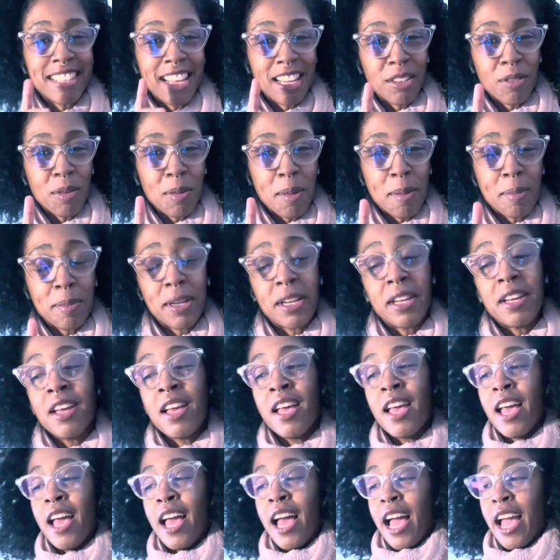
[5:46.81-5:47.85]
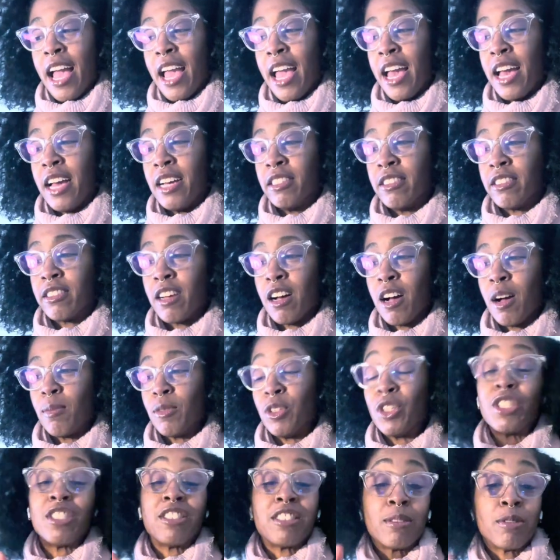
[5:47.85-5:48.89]
I have to remember, and
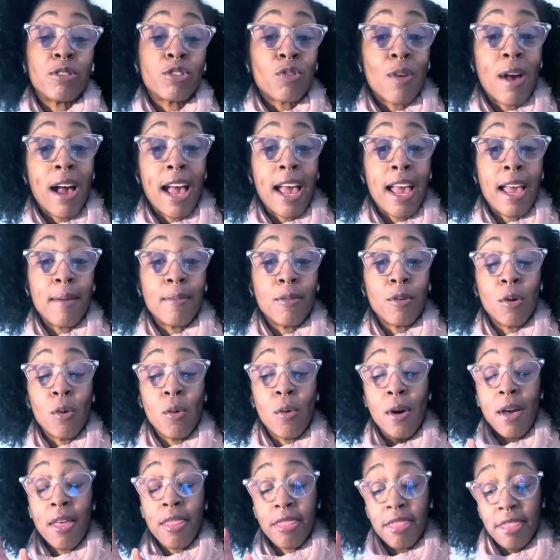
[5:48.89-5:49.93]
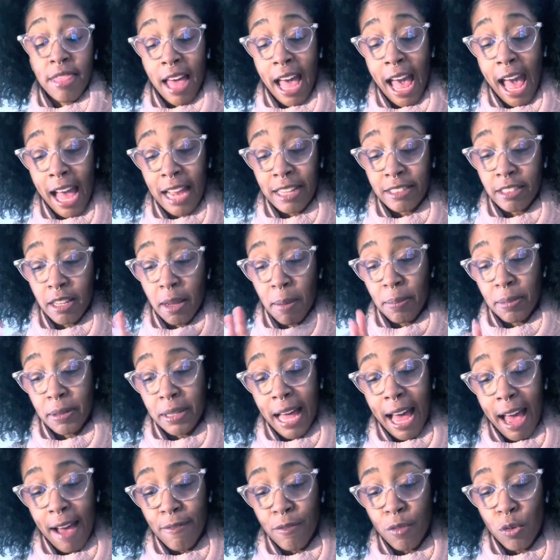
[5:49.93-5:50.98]
you can subscribe on that
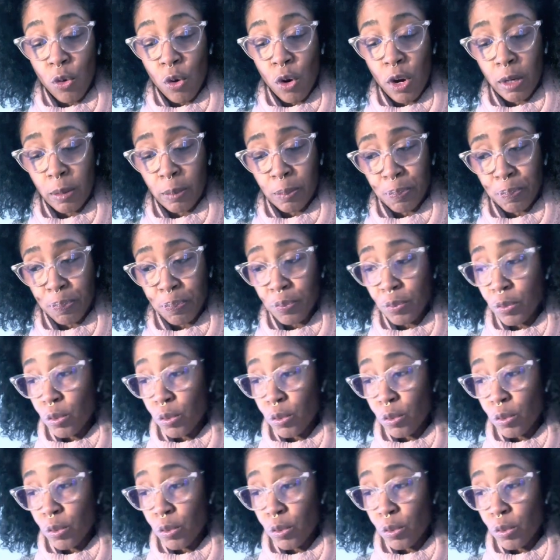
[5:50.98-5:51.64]
platform,